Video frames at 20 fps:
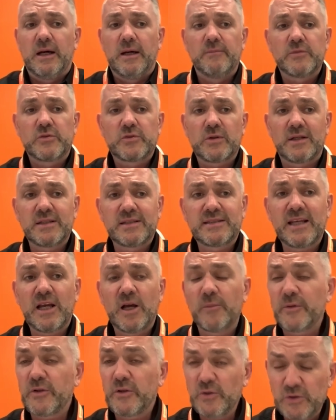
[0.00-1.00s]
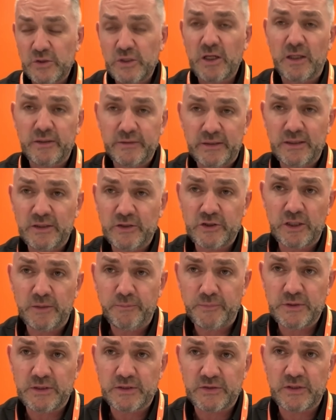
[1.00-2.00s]
So I set up a used car
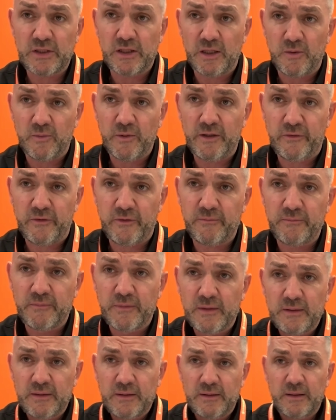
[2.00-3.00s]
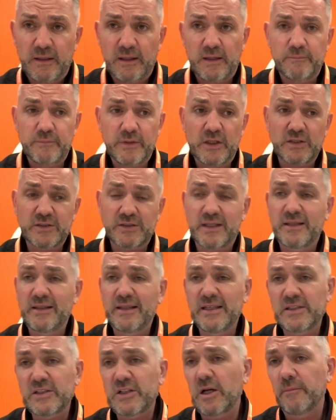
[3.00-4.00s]
dealership to start with, because the
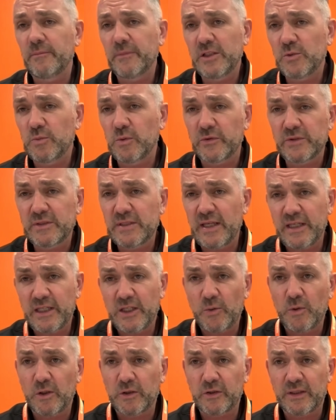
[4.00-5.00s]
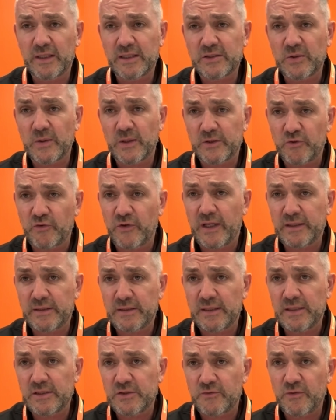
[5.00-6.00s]
lease companies wouldn't take you on unless you had trading
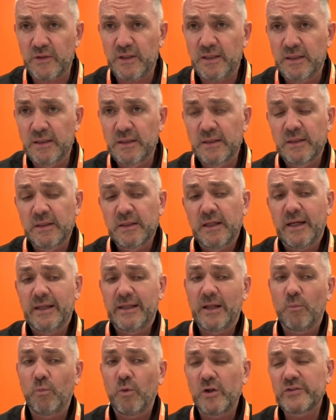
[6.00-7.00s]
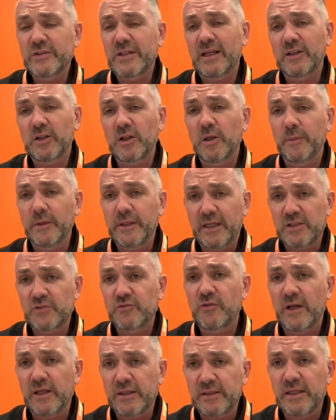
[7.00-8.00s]
history. And then once I had a couple of years
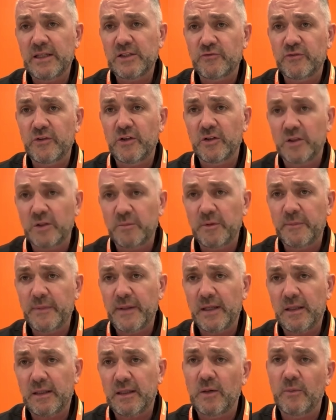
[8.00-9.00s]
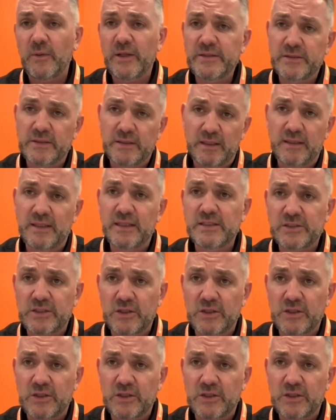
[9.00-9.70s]
trading history under my belt, I went to the lease